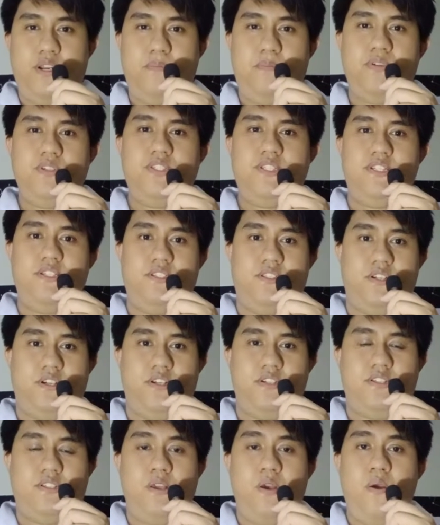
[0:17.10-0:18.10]
the
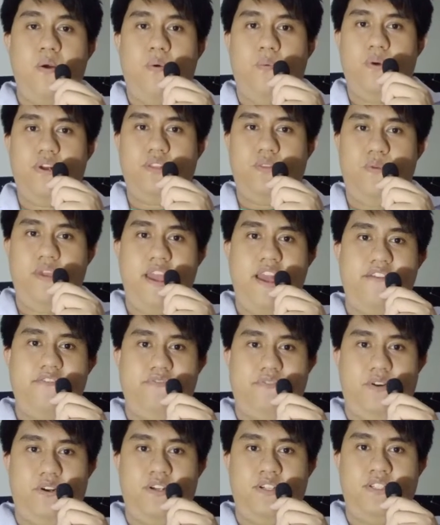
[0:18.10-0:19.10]
procedures, what we have
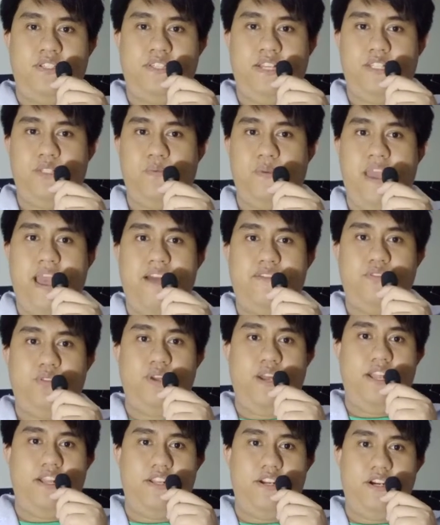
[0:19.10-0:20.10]
first is we have
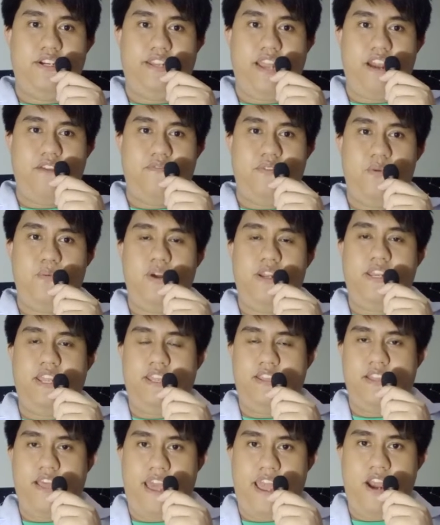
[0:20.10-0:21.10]
to alert everyone
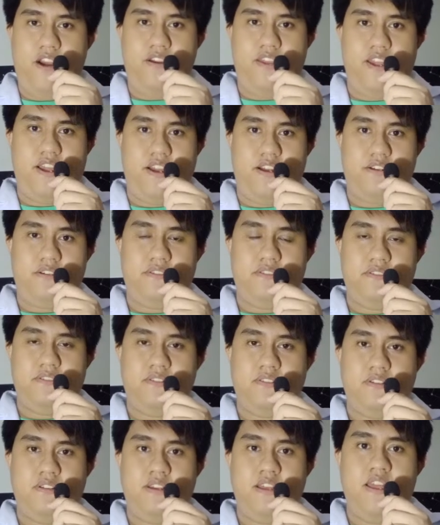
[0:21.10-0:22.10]
in the area.
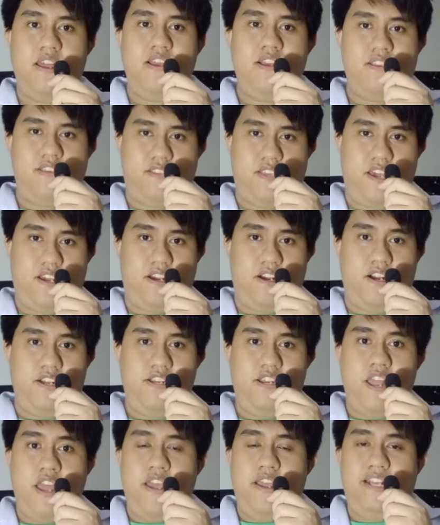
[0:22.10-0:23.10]

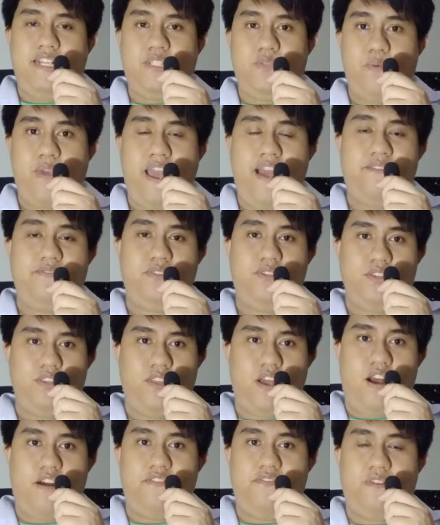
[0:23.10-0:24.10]
Second is we have to
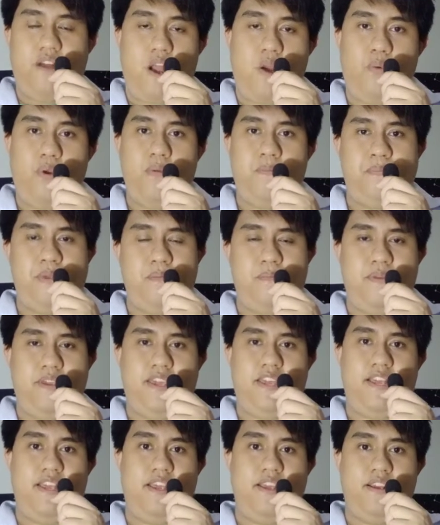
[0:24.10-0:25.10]
doff our
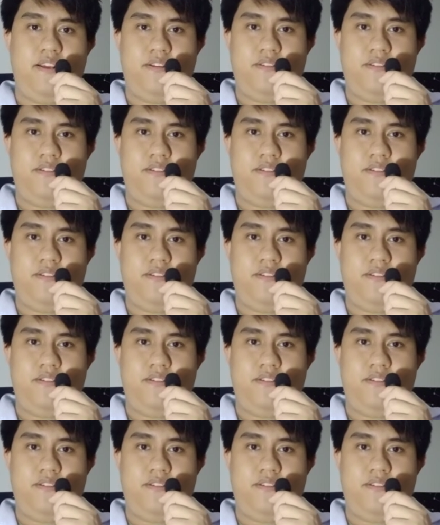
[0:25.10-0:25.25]
PPE.